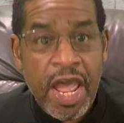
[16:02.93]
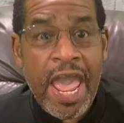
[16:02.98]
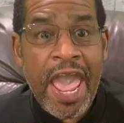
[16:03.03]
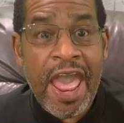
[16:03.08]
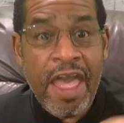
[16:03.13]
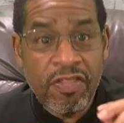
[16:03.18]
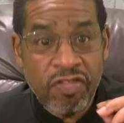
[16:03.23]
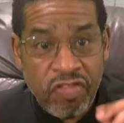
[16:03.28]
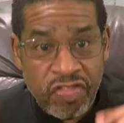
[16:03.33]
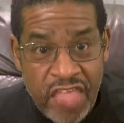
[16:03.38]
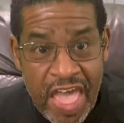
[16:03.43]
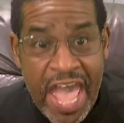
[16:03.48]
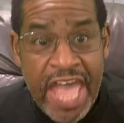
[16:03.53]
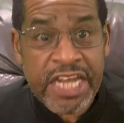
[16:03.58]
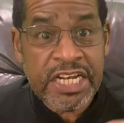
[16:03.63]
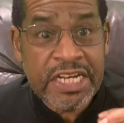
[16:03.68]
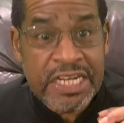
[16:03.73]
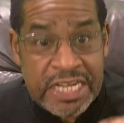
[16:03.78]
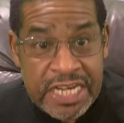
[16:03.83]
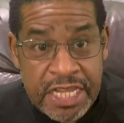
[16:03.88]
and
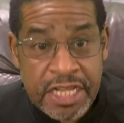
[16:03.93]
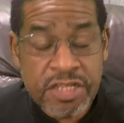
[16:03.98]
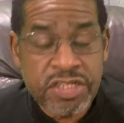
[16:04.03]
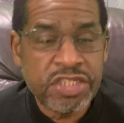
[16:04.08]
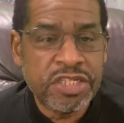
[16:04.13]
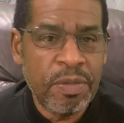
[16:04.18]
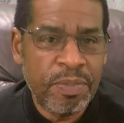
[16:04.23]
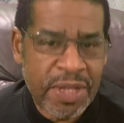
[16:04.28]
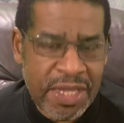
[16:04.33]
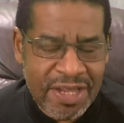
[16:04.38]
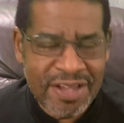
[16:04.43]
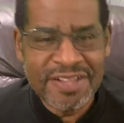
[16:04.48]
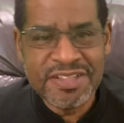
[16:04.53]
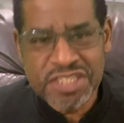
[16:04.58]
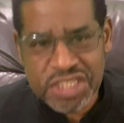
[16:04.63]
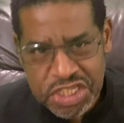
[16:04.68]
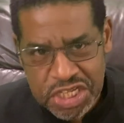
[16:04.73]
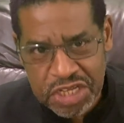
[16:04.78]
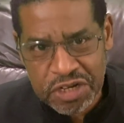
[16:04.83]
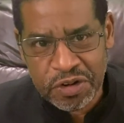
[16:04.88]
that needs to be
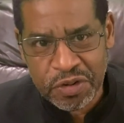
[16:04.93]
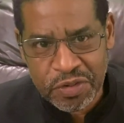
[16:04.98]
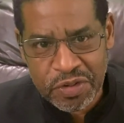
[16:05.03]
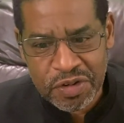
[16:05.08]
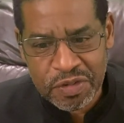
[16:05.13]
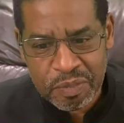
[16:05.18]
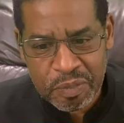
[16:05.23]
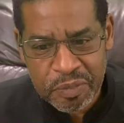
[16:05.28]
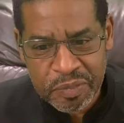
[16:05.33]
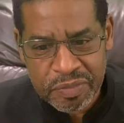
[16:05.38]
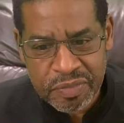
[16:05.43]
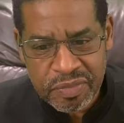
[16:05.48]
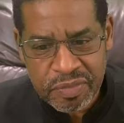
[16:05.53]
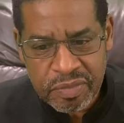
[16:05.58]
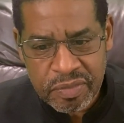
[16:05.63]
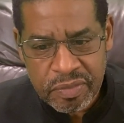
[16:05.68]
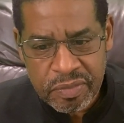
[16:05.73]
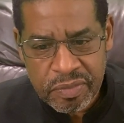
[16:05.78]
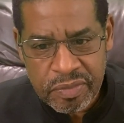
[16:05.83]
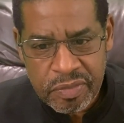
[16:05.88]
considered.
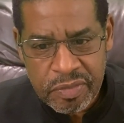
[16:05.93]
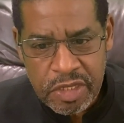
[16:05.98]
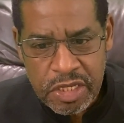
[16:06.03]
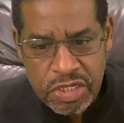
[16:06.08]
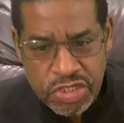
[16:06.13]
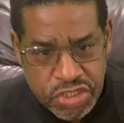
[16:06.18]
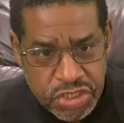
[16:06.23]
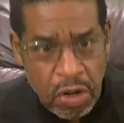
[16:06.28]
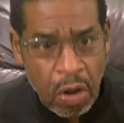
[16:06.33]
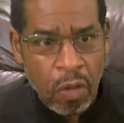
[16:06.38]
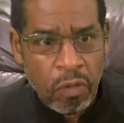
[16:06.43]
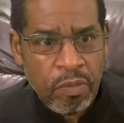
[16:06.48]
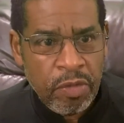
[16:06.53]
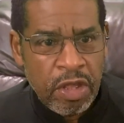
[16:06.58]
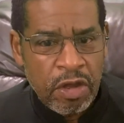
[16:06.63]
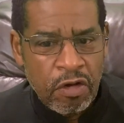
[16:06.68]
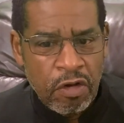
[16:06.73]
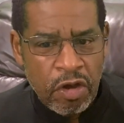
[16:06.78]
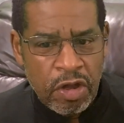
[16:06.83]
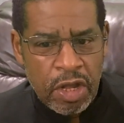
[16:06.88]
So,
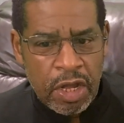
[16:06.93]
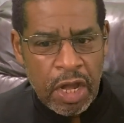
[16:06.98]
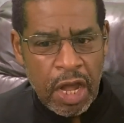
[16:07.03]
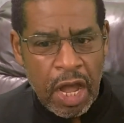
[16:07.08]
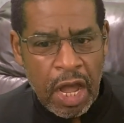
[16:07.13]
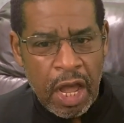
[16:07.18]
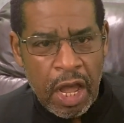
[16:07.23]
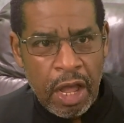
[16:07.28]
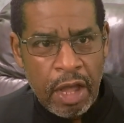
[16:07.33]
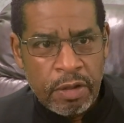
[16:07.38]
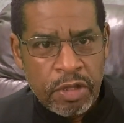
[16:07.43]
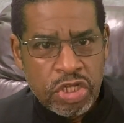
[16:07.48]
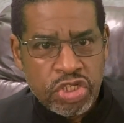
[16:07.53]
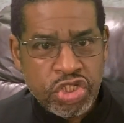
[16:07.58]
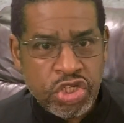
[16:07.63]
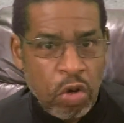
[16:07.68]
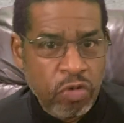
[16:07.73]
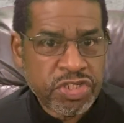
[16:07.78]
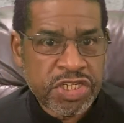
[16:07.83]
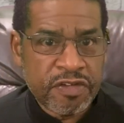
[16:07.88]

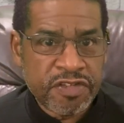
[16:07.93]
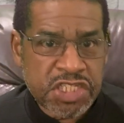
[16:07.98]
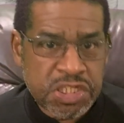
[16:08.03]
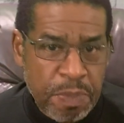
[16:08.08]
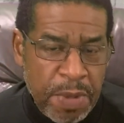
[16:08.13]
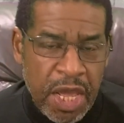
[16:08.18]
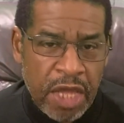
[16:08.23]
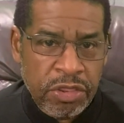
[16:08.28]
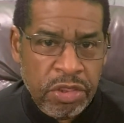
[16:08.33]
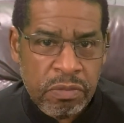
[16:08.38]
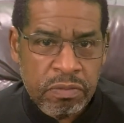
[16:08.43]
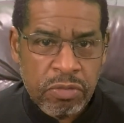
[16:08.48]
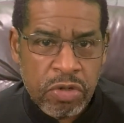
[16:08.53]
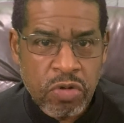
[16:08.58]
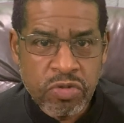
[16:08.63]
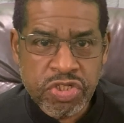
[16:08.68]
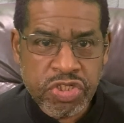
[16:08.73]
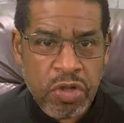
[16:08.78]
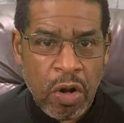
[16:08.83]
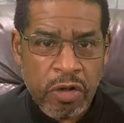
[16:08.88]
Joseph Smith, who
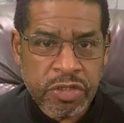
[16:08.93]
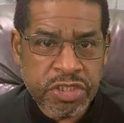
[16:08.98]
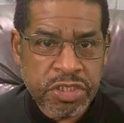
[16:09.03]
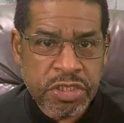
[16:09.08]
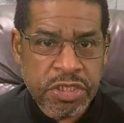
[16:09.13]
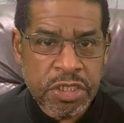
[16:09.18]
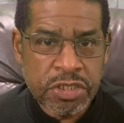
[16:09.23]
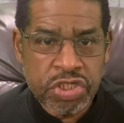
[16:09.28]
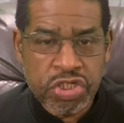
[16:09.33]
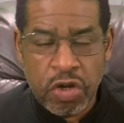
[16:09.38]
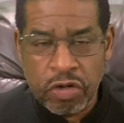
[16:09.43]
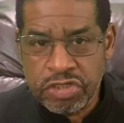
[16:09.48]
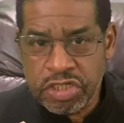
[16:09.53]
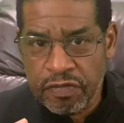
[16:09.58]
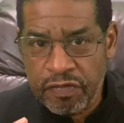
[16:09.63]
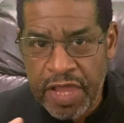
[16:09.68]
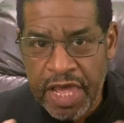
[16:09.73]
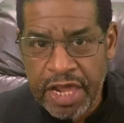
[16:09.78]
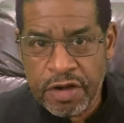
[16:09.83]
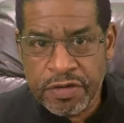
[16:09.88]
starts the Church
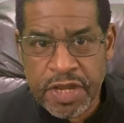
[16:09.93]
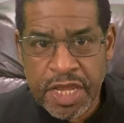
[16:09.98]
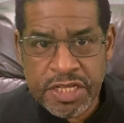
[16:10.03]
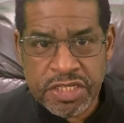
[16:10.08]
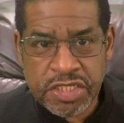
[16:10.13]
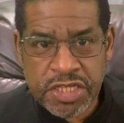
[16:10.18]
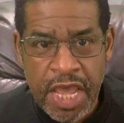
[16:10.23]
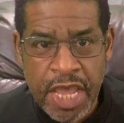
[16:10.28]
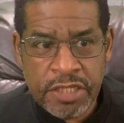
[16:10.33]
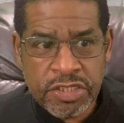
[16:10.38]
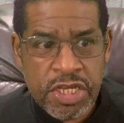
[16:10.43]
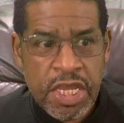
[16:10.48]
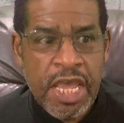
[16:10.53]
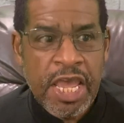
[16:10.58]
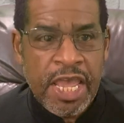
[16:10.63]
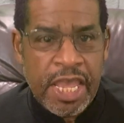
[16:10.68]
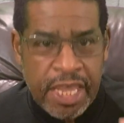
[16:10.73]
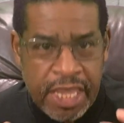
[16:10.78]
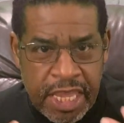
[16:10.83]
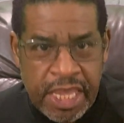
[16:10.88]
of Latter-day Saints,
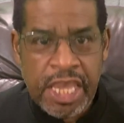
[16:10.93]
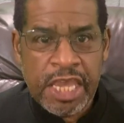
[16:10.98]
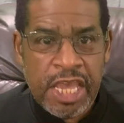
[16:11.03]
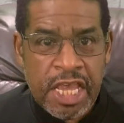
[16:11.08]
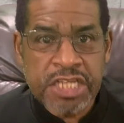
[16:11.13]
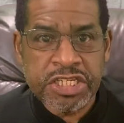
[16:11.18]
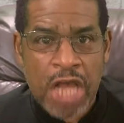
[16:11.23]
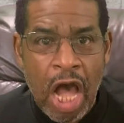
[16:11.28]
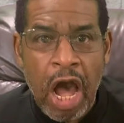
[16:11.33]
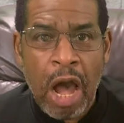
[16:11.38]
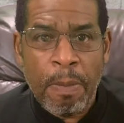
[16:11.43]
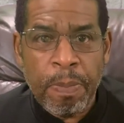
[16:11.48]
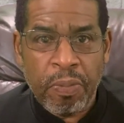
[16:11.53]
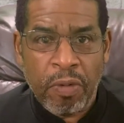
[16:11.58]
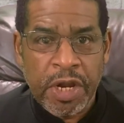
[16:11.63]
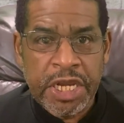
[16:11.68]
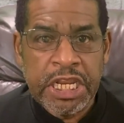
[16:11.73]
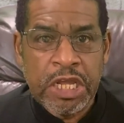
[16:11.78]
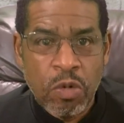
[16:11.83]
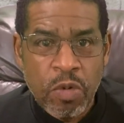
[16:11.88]
he is
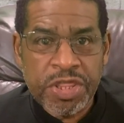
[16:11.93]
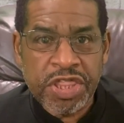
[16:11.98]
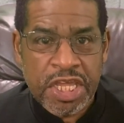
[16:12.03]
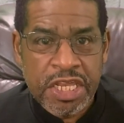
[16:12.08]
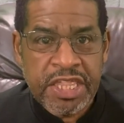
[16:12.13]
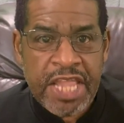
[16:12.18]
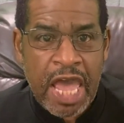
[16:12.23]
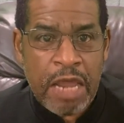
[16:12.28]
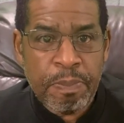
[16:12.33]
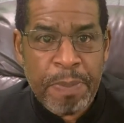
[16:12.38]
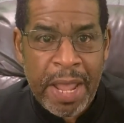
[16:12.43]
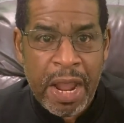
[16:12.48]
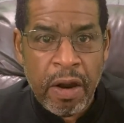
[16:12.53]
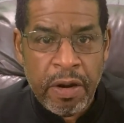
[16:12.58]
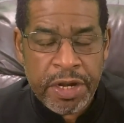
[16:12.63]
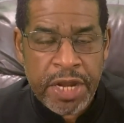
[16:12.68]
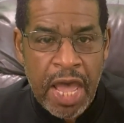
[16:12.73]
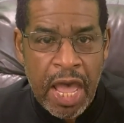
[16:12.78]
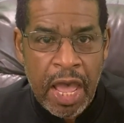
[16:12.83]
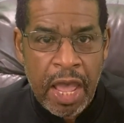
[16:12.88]
operating within that
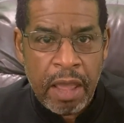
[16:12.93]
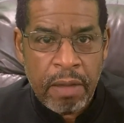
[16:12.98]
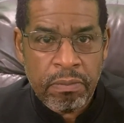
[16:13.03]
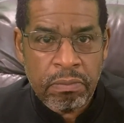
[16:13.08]
paradigm.